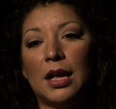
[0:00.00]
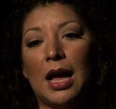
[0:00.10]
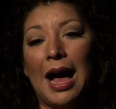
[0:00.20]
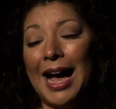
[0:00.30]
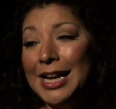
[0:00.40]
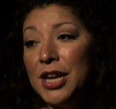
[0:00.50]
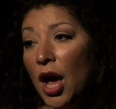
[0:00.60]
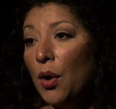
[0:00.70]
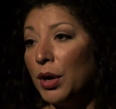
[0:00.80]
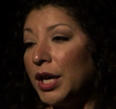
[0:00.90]
I
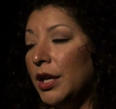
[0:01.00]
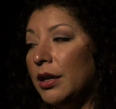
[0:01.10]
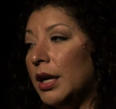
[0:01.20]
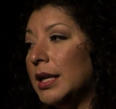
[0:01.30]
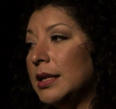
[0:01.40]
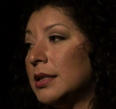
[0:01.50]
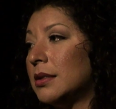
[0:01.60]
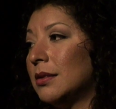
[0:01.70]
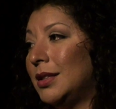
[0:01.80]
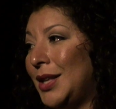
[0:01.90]
know a cure is
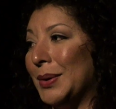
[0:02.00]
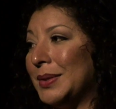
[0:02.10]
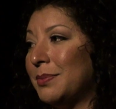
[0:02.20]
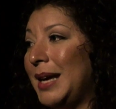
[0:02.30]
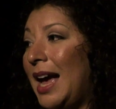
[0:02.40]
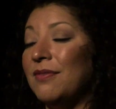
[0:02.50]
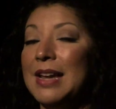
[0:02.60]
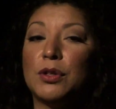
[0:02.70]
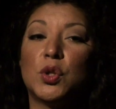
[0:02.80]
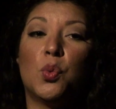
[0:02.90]
close. We have
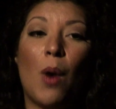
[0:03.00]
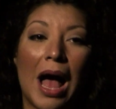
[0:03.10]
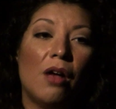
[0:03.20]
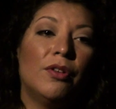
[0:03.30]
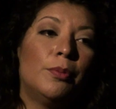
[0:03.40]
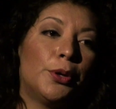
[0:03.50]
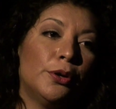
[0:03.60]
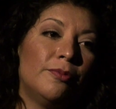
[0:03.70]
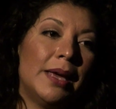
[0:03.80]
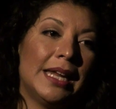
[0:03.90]
now 12
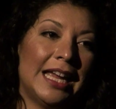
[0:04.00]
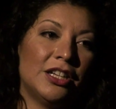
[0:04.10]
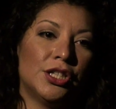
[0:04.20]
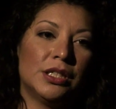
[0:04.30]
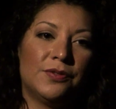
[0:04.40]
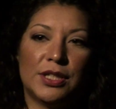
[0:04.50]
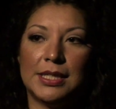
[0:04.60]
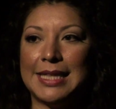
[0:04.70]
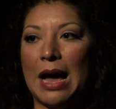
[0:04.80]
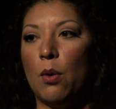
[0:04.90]
approved medications
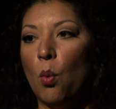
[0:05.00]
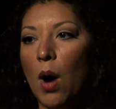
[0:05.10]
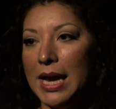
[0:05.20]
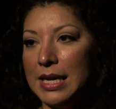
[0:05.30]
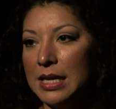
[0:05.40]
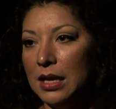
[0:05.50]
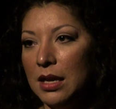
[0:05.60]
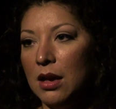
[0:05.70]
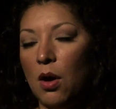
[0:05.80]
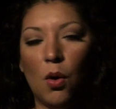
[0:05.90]
versus that
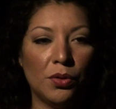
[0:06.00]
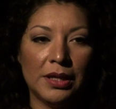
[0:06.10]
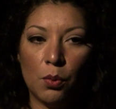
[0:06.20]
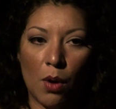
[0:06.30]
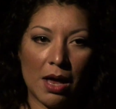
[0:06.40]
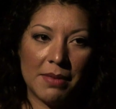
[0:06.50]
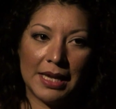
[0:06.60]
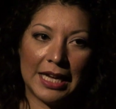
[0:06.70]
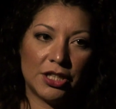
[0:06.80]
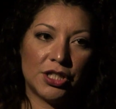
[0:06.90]
only one
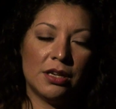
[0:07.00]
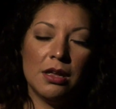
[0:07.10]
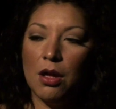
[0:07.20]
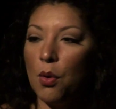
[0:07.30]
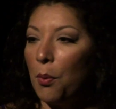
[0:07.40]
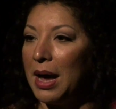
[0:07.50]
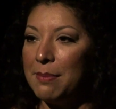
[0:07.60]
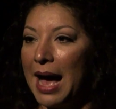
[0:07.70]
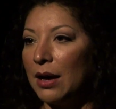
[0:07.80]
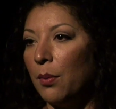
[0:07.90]
medication way
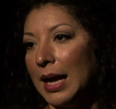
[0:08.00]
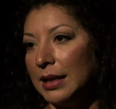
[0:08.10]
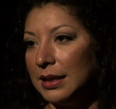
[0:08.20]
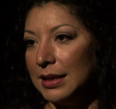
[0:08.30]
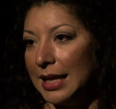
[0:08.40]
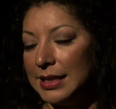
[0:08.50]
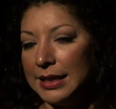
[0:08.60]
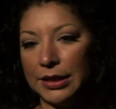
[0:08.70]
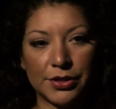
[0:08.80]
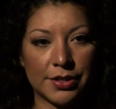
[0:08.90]
back when, 19
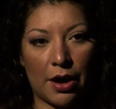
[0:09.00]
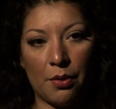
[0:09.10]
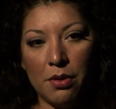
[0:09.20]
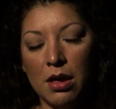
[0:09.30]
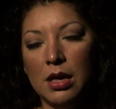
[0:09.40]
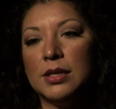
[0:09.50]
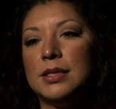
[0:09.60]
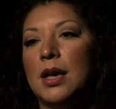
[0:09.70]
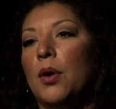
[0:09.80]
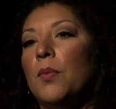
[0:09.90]
years ago.
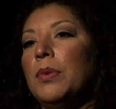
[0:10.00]
So